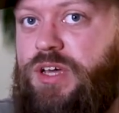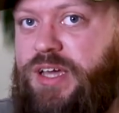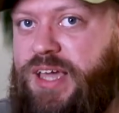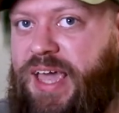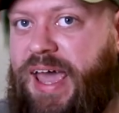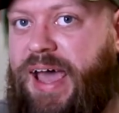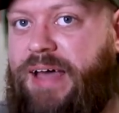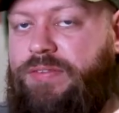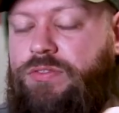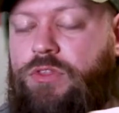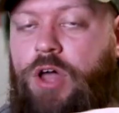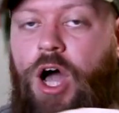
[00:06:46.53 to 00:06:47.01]

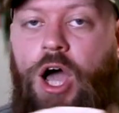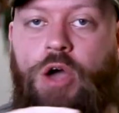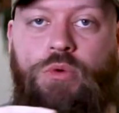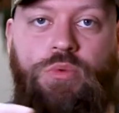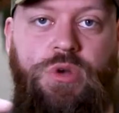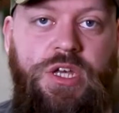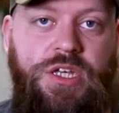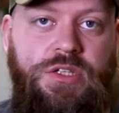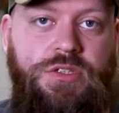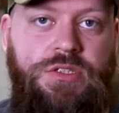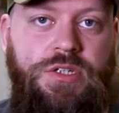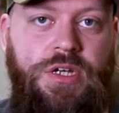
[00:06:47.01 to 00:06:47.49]
Again, not
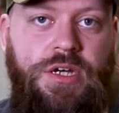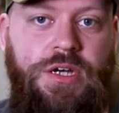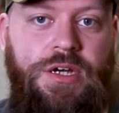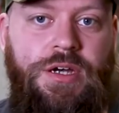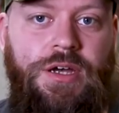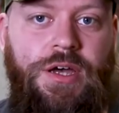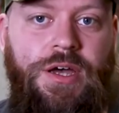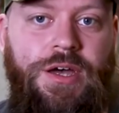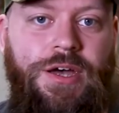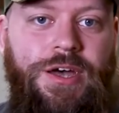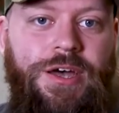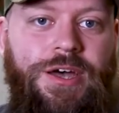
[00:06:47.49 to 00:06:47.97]
only
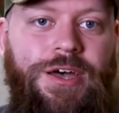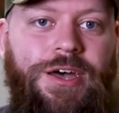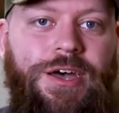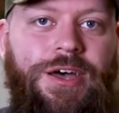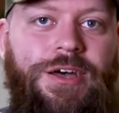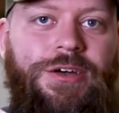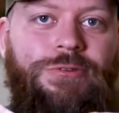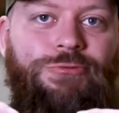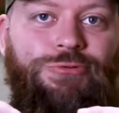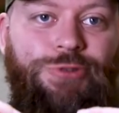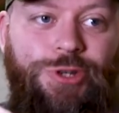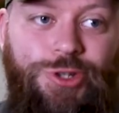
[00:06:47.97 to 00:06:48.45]
to
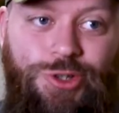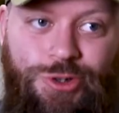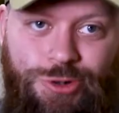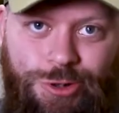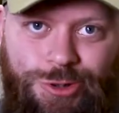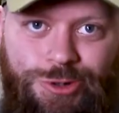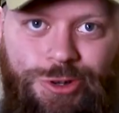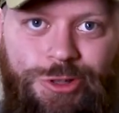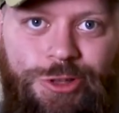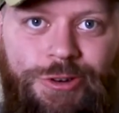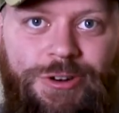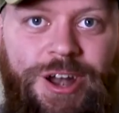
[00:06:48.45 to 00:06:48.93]

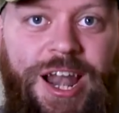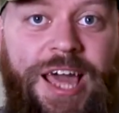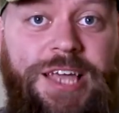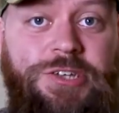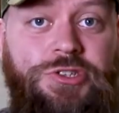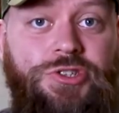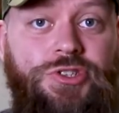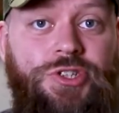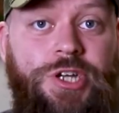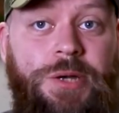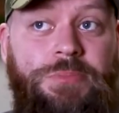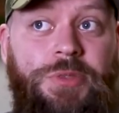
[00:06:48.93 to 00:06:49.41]
restructure the
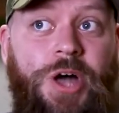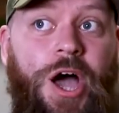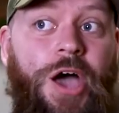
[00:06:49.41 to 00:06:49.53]
relationship,